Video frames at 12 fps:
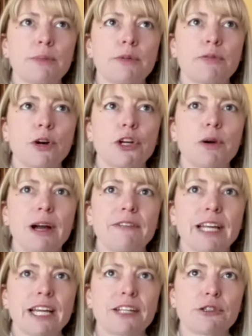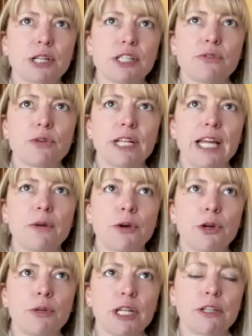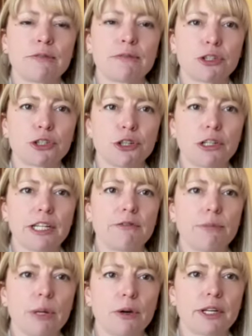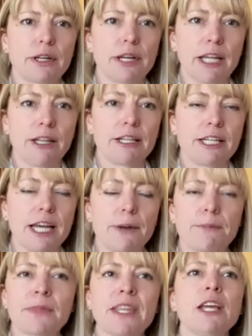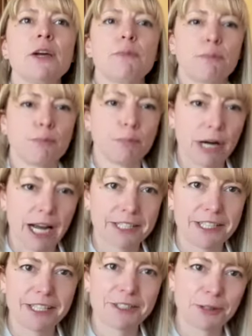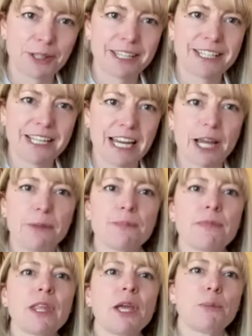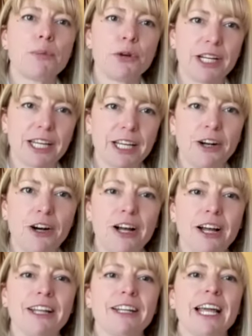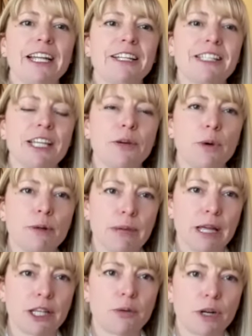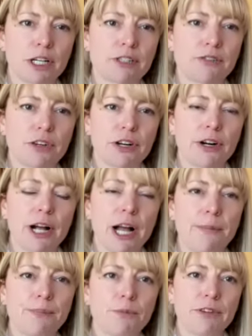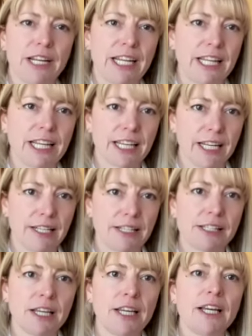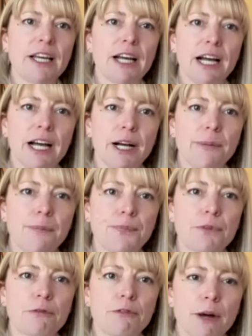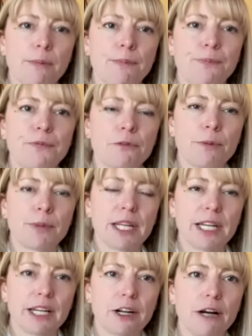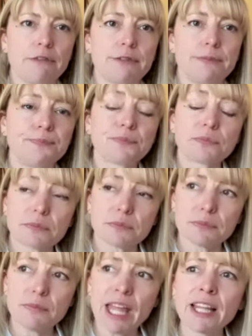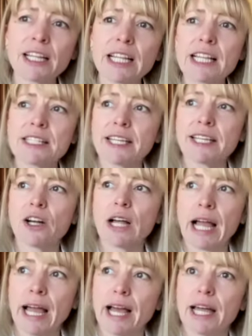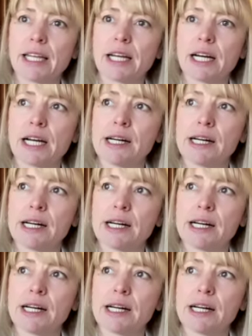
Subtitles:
before you have like a stressful night where you need to for sure leave milk in the dam, practice with the tape, putting it on, and see what method works for preventing the kids from getting it off. And the last thing I'll add